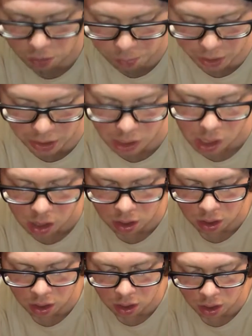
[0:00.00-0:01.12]
But
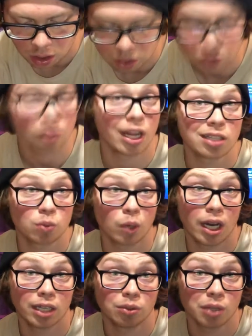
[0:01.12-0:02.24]
so that's
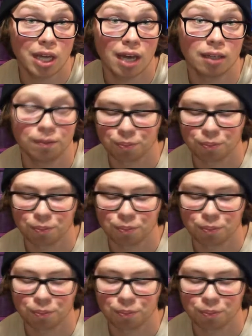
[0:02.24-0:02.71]
why I do that.